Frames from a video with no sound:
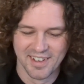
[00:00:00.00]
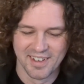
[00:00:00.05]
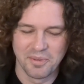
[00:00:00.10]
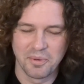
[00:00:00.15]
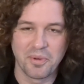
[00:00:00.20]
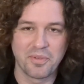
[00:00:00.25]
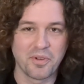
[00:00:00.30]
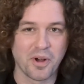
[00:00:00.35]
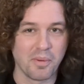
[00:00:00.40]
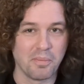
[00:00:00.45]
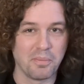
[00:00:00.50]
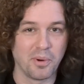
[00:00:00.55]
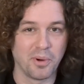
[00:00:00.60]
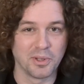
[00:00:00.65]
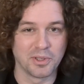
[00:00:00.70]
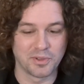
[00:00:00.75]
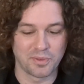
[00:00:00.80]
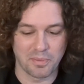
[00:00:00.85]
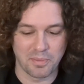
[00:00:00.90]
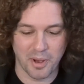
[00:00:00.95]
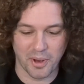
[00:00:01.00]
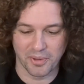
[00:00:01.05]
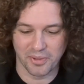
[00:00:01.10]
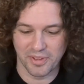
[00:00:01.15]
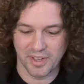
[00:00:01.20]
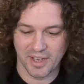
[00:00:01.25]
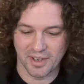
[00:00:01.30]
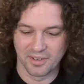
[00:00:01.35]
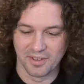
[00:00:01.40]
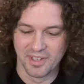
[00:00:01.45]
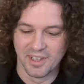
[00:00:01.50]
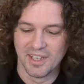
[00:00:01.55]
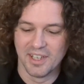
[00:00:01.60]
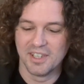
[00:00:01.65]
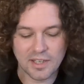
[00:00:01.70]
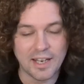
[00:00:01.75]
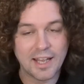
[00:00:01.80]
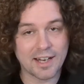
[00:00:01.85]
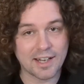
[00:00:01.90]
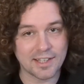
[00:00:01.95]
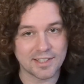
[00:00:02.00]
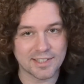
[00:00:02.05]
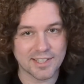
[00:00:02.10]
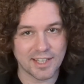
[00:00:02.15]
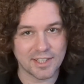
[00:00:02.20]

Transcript: We've got boards for both now. Legolas